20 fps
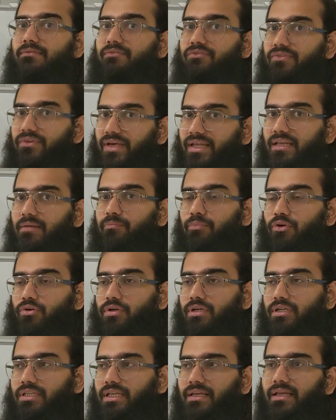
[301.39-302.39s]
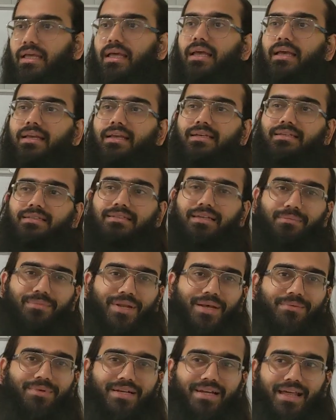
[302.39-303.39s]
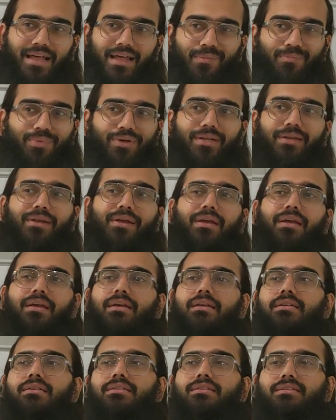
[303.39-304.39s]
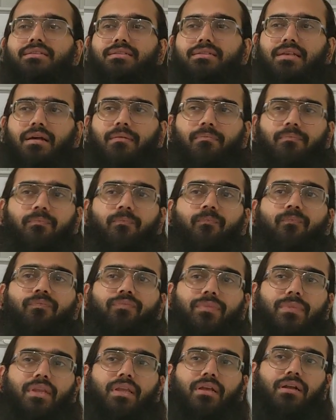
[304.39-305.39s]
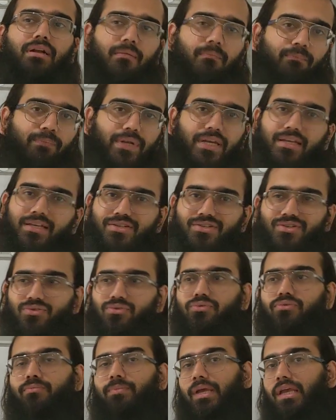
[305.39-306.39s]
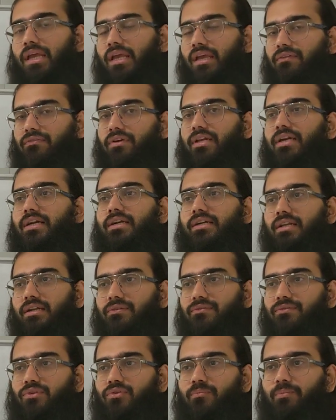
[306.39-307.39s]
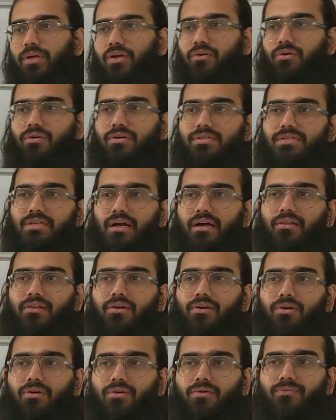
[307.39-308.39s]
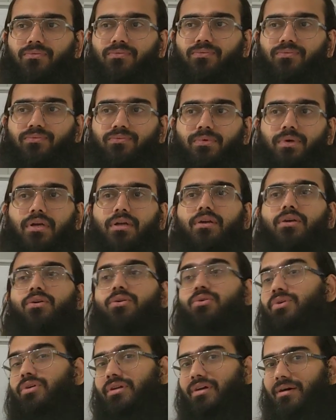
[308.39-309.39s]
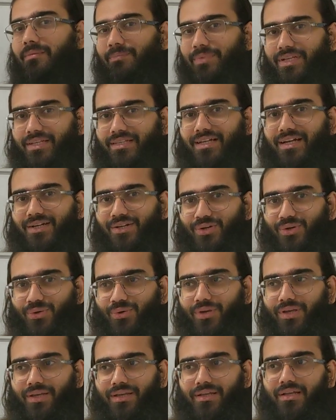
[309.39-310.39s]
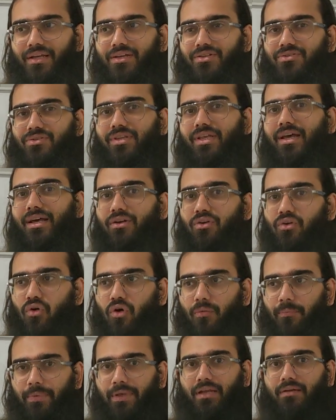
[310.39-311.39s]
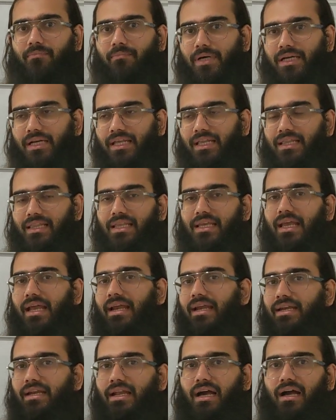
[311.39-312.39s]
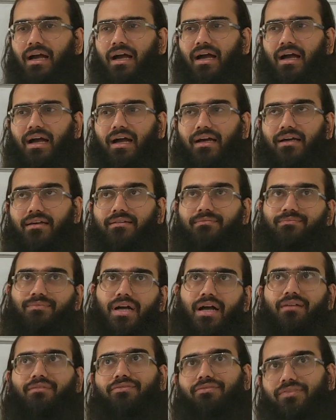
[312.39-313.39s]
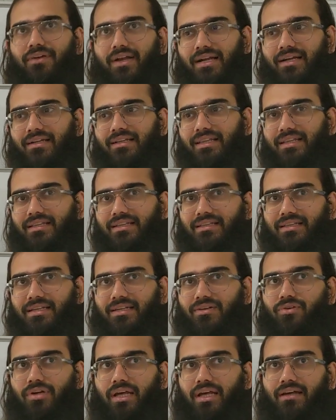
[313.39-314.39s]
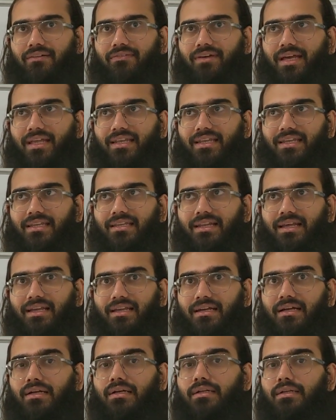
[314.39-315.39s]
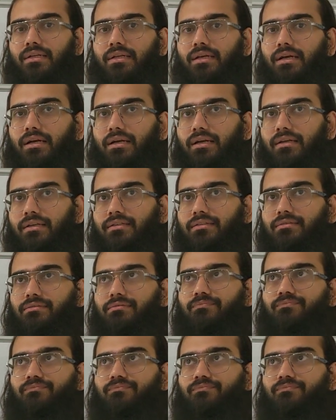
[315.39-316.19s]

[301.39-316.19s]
a very important thing. Yeah, sometimes it happen. Some companies do behavior interview because a lot of good companies are doing, so they are copying, but in the end I felt they don't have any like uh,